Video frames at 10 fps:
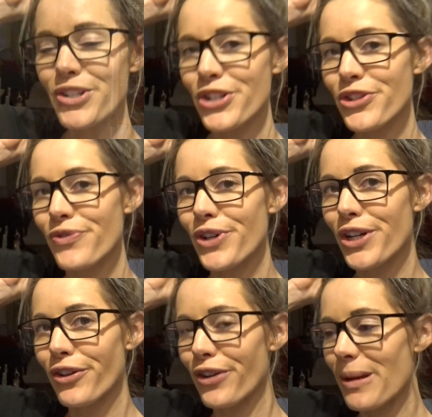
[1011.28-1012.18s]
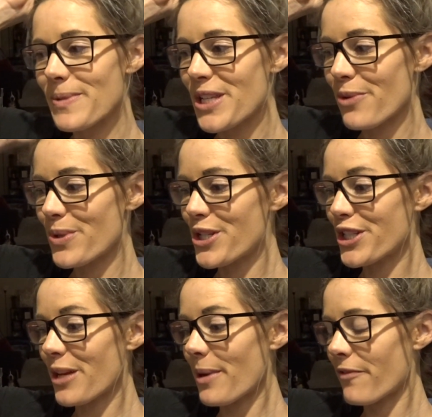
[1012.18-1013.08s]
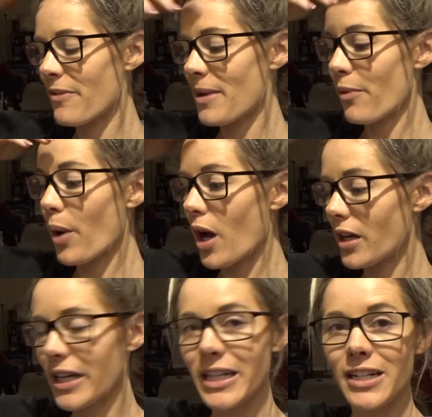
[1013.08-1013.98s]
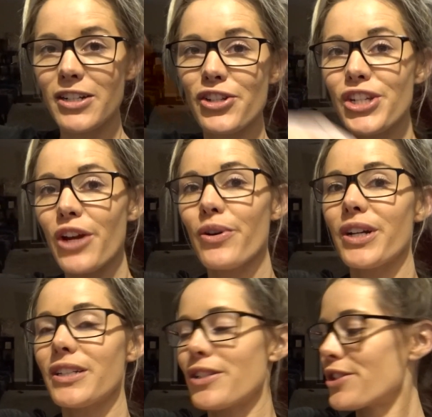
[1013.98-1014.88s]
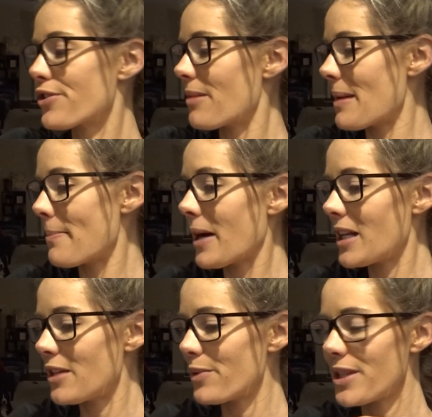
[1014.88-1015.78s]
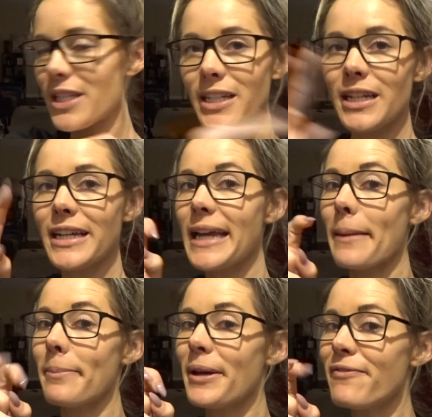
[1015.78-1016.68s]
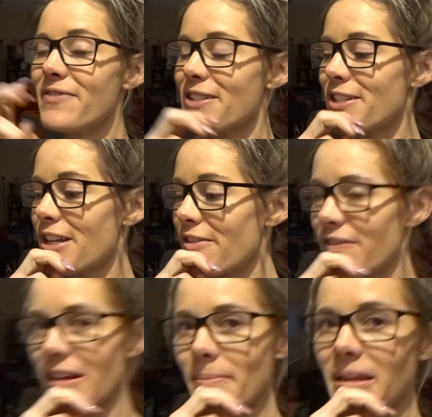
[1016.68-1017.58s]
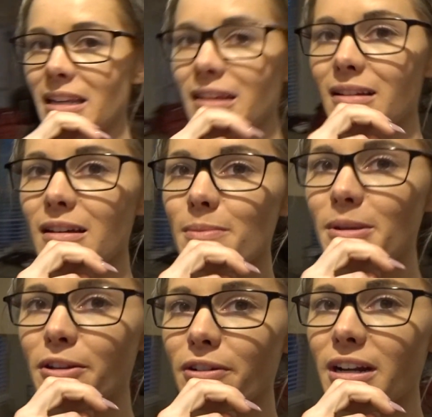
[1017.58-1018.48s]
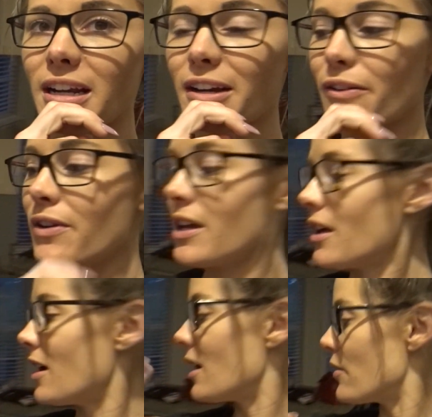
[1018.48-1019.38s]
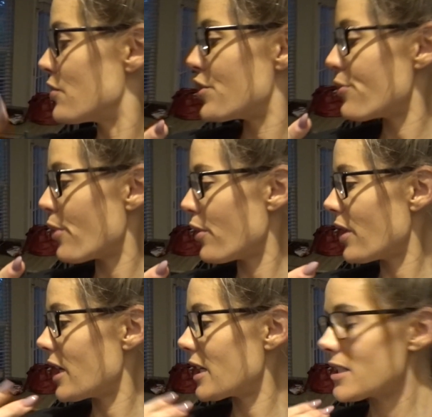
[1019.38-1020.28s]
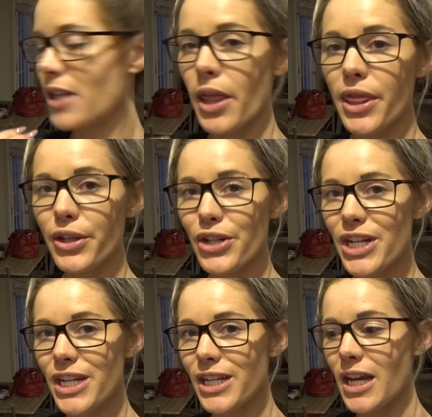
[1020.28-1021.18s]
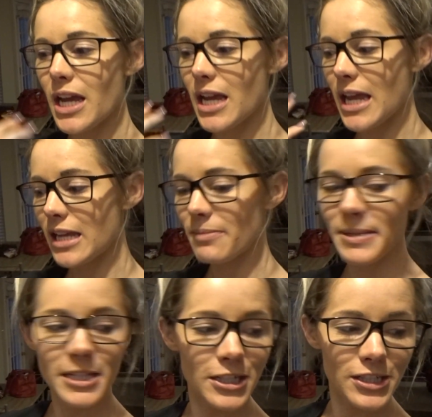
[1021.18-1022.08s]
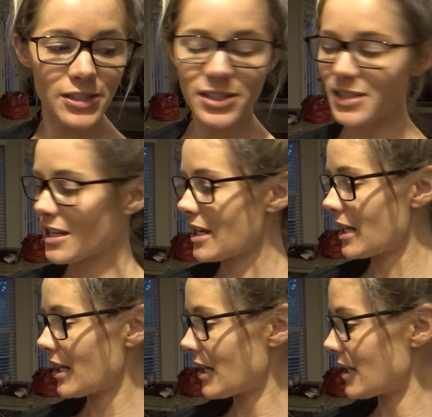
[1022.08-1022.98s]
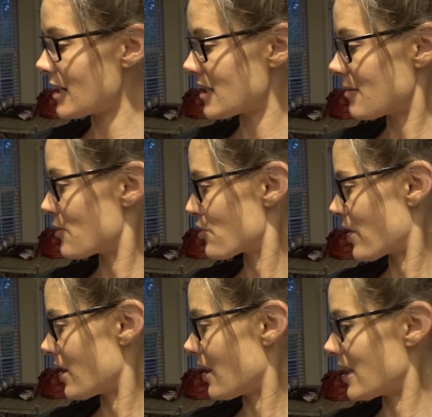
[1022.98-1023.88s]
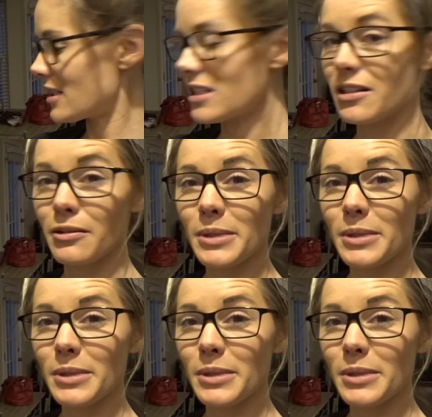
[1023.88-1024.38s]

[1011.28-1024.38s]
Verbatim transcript: just for a little update, we just got back from a walk and I just showered and scrubbed my body with the Get Buffed stuff and I'm making a meal right now. Two whole eggs, three egg beaters, and some shredded lettuce and a little